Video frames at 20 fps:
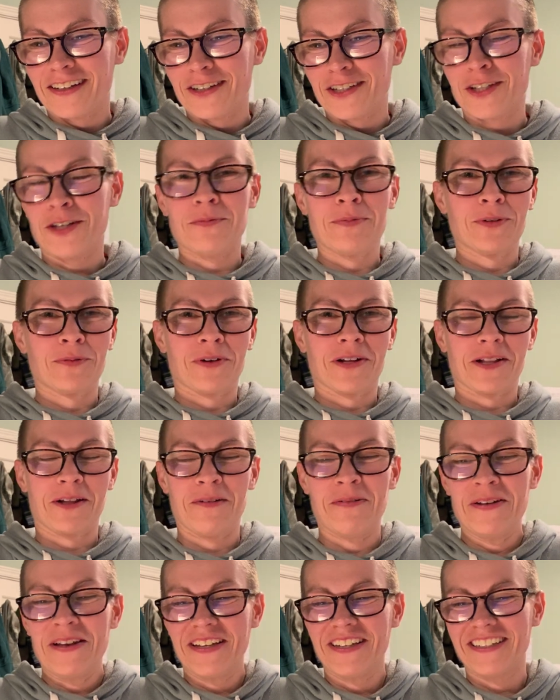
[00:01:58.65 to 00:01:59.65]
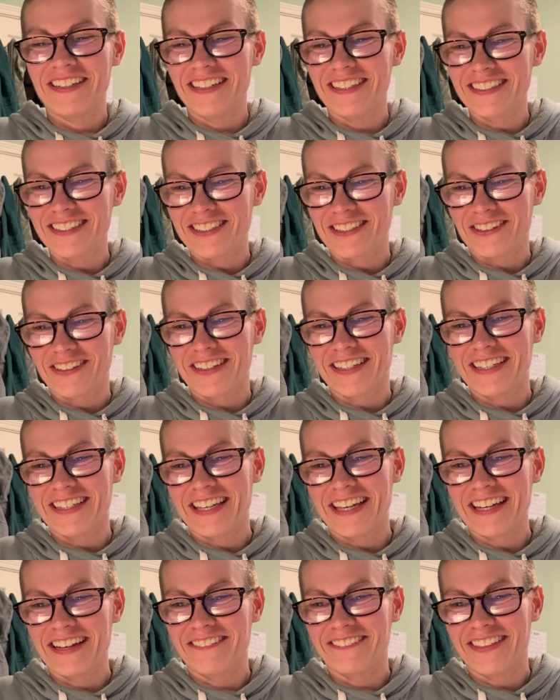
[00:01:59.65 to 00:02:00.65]
human wallaby in history,
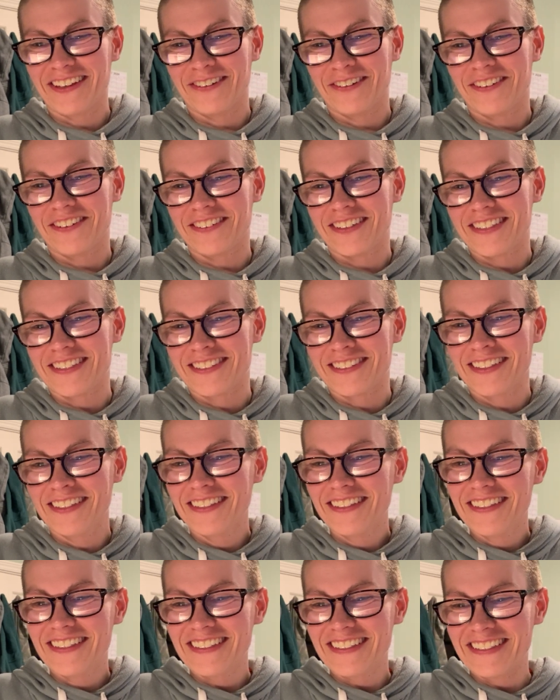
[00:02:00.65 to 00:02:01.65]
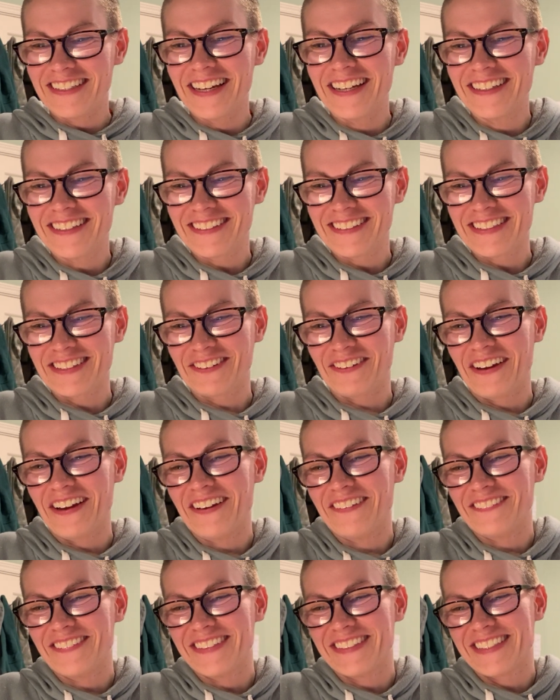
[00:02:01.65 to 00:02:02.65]
king of the quokkas,
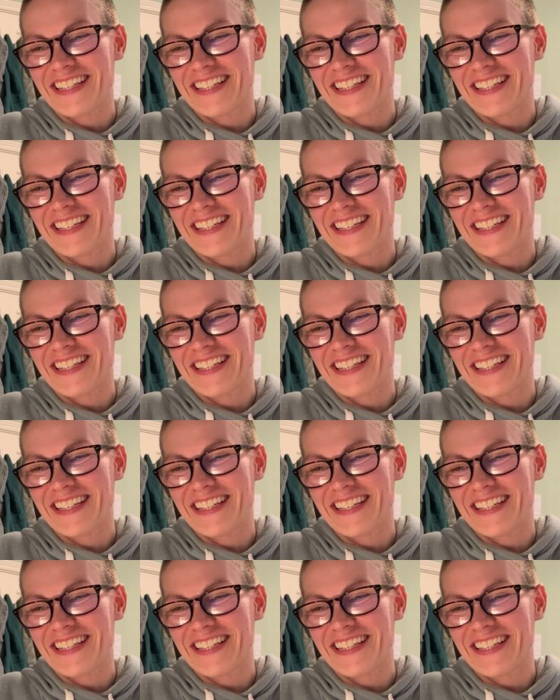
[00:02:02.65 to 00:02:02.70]
swam a